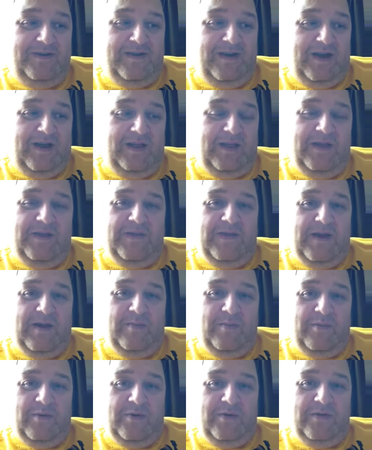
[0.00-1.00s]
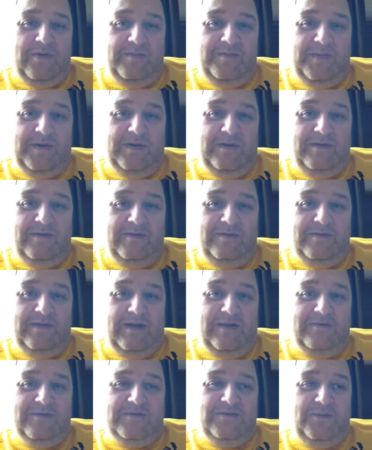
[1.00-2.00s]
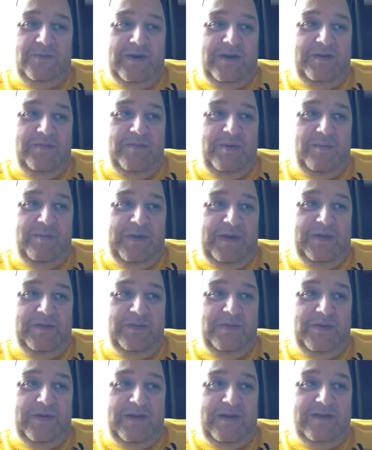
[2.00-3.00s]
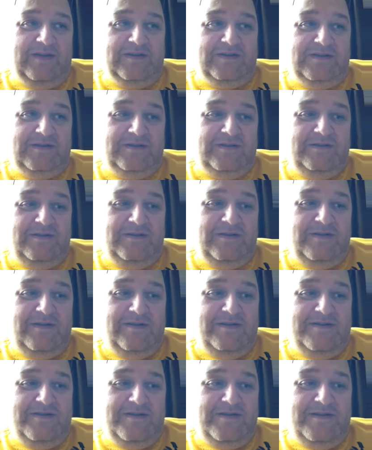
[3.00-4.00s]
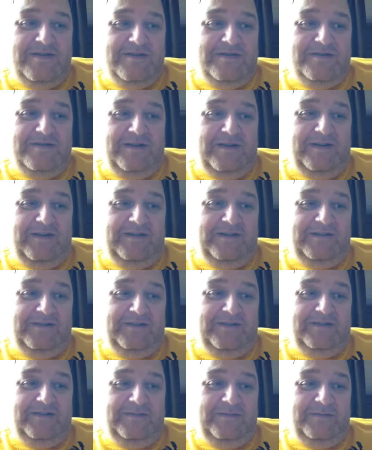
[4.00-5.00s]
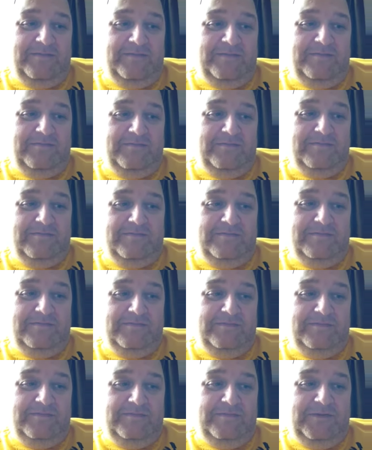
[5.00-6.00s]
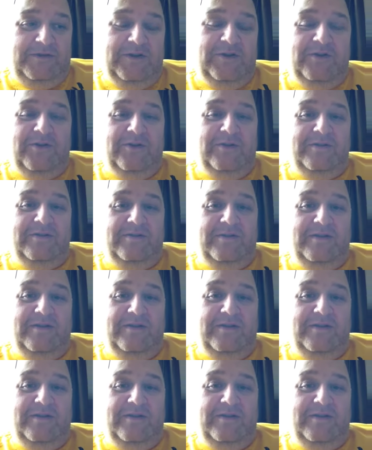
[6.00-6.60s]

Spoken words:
I let that bother me. That was one of my main things. And, you know,